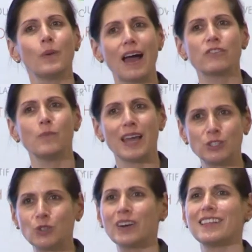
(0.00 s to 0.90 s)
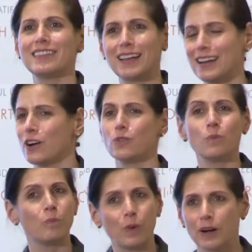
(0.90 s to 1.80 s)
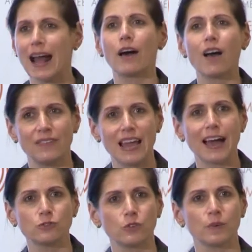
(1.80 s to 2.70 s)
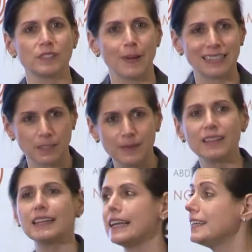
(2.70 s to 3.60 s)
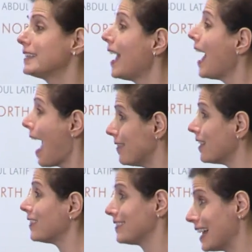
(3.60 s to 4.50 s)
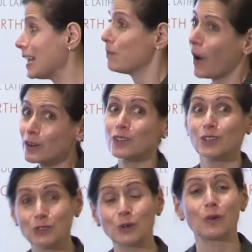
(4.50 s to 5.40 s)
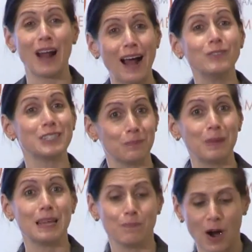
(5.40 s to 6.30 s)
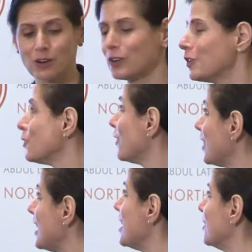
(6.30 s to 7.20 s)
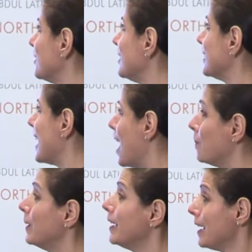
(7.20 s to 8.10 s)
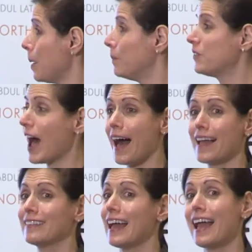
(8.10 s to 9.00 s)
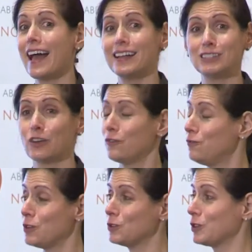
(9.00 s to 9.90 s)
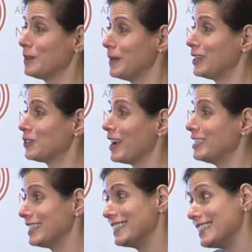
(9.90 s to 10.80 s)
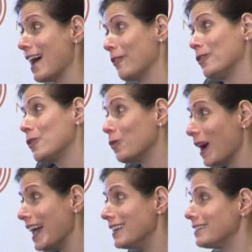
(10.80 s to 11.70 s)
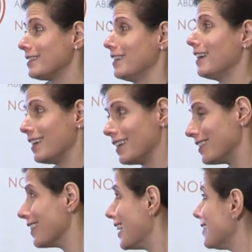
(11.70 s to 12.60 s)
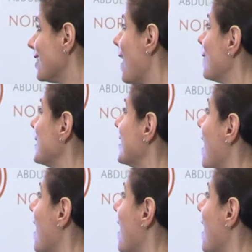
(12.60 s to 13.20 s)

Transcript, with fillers: we have to make sure that they don't burn out on the extra responsibilities and that the study partners are around to be partners for the years to come tying the hands of future administrations sounds great. Let us know how we can